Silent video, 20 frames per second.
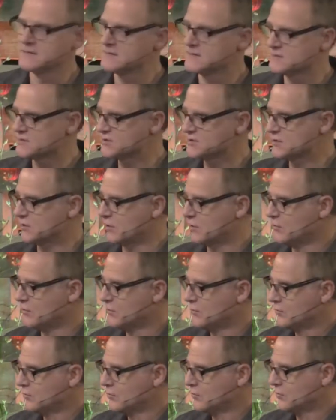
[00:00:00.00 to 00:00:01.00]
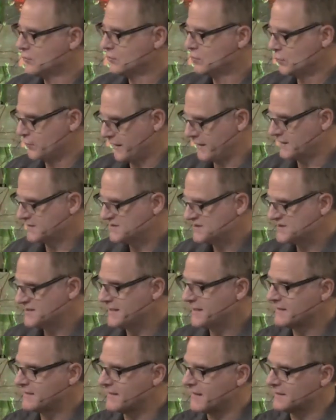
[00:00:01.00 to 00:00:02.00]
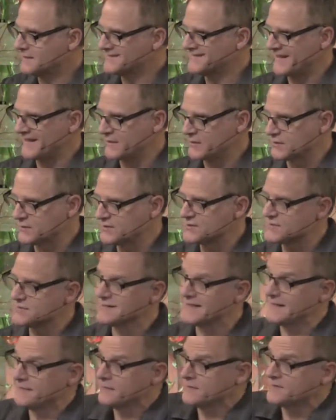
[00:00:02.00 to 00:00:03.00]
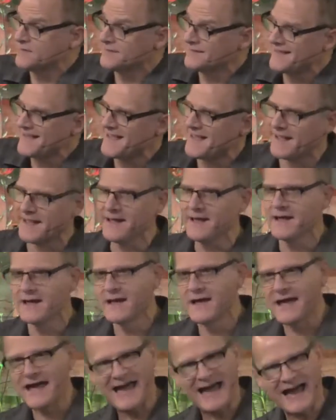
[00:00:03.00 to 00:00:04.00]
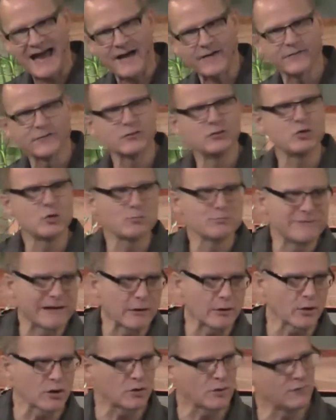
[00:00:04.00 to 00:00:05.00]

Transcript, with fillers: So we see that letters, even today, have numerical